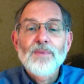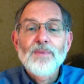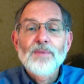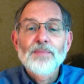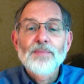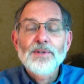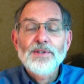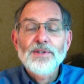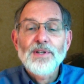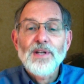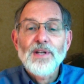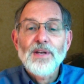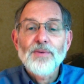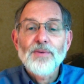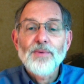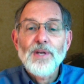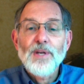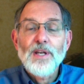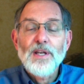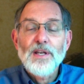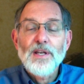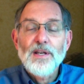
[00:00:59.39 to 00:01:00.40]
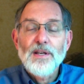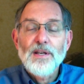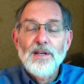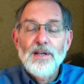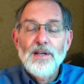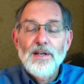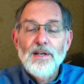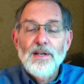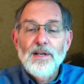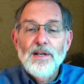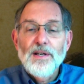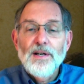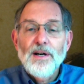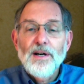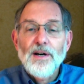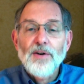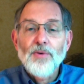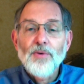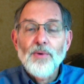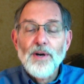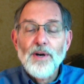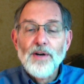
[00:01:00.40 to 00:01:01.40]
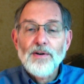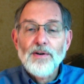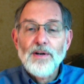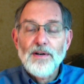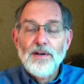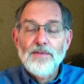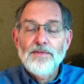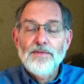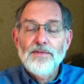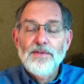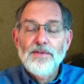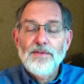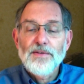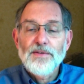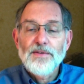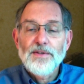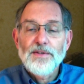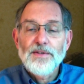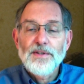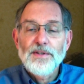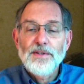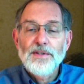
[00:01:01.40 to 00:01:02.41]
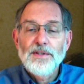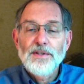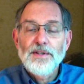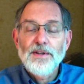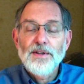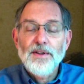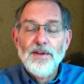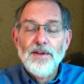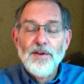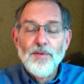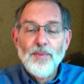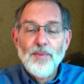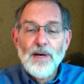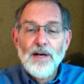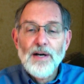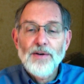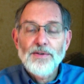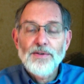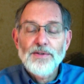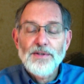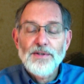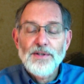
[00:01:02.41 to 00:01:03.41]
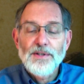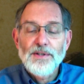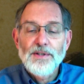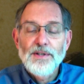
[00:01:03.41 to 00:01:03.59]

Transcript: But today we are aware of and think about